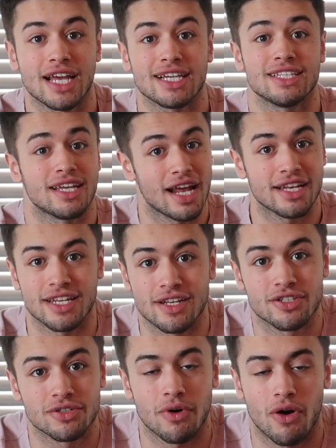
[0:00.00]
Like I said, I
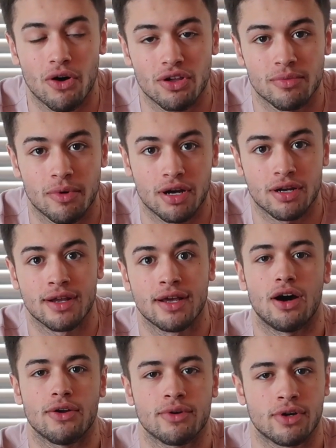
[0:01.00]
didn't do all of them
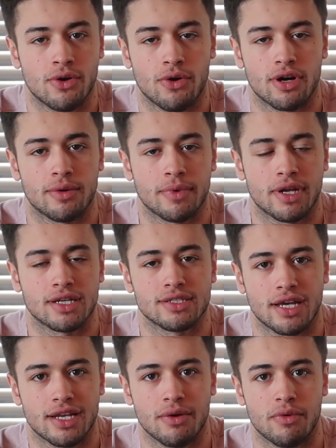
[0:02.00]
on recording because
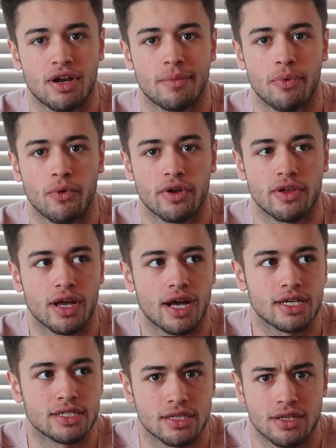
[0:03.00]
I didn't want to bore you guys,